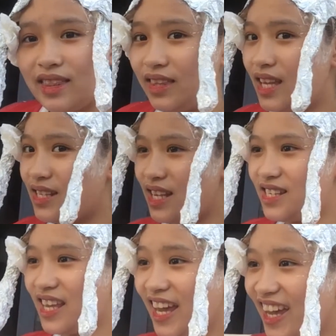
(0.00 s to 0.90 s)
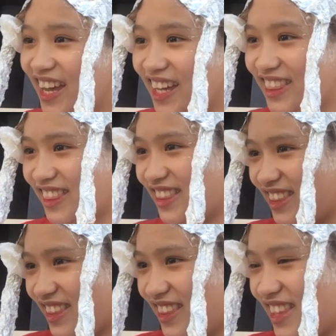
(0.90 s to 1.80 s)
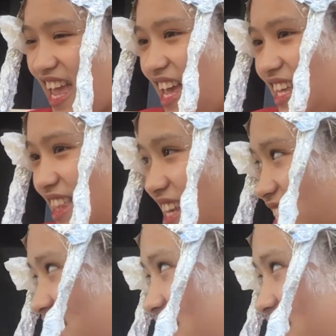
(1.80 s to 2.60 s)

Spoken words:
This is it! This is